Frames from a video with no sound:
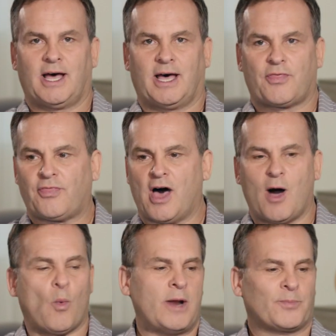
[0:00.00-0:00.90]

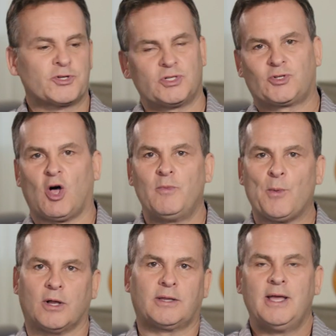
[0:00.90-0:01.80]
thought. One person told me,
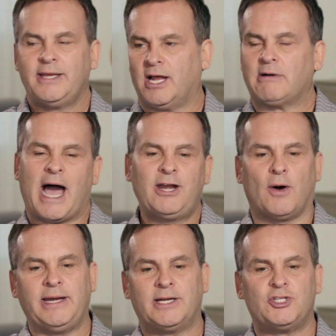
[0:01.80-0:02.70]
well, you know I
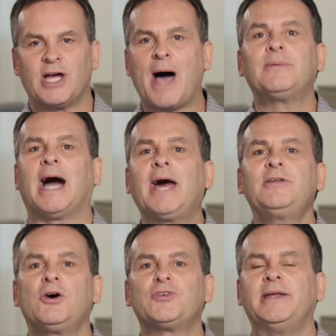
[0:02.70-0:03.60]
need a job. God
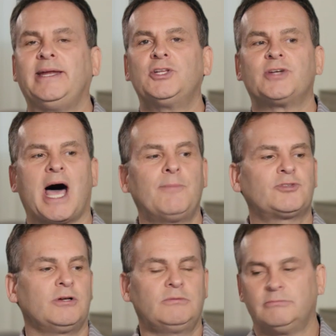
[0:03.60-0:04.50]
knows I need a job,
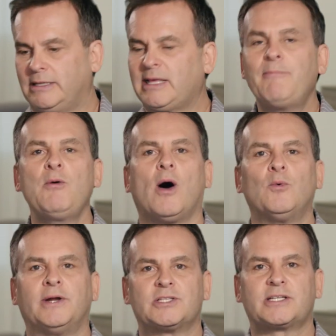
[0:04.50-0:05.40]
so he'll get me
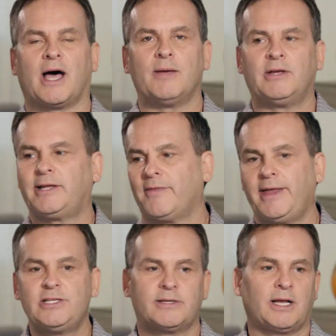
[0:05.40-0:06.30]
one when it's time. Until
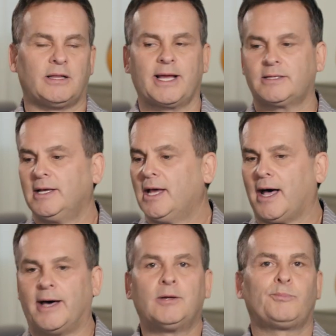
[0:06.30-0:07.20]
then, he's going to collect
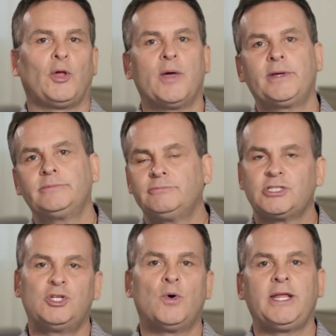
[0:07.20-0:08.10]
unemployment and
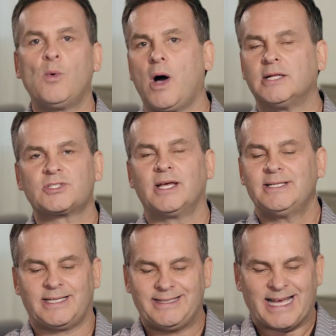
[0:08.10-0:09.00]
just do what he wants.
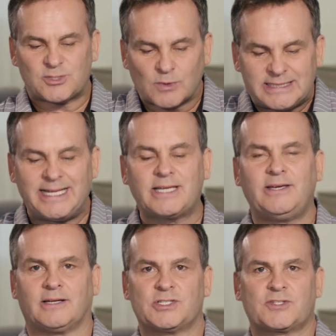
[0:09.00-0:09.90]
See, that's
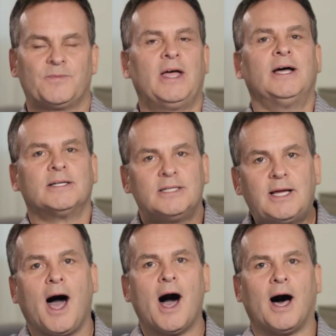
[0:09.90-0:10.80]
ridiculous.
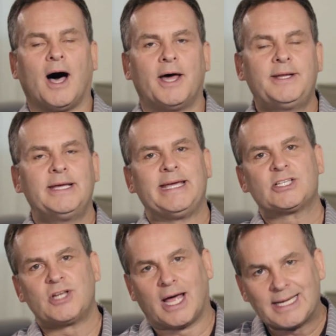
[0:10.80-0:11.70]
God
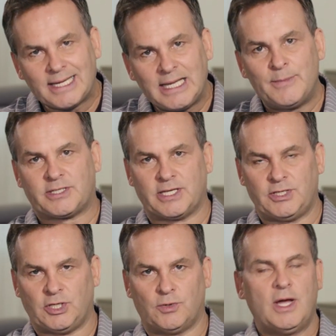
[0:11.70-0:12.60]
is not
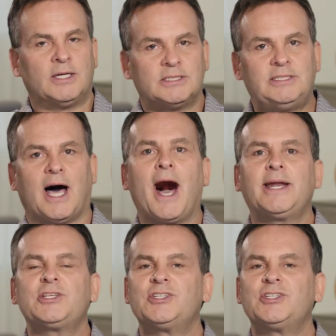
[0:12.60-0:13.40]
limiting you. God